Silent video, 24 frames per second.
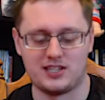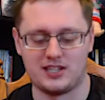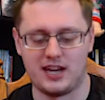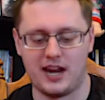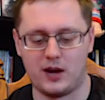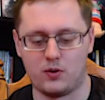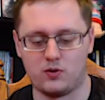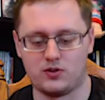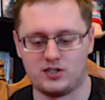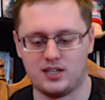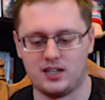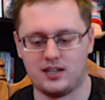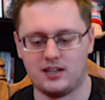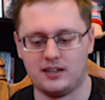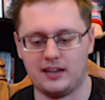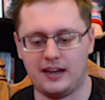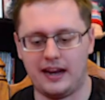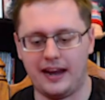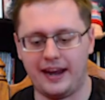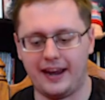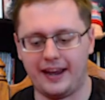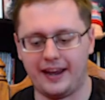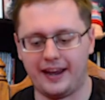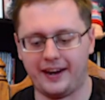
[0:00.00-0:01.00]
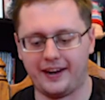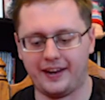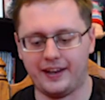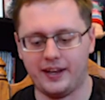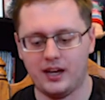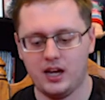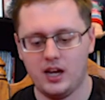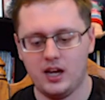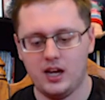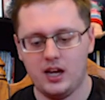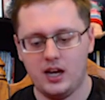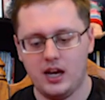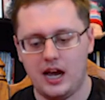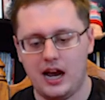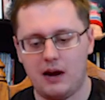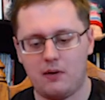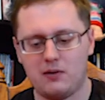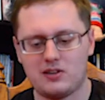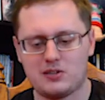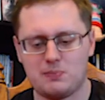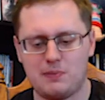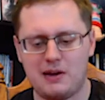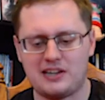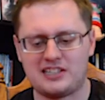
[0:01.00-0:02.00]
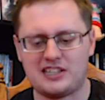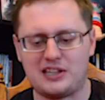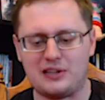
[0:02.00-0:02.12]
Anderson, and I respected the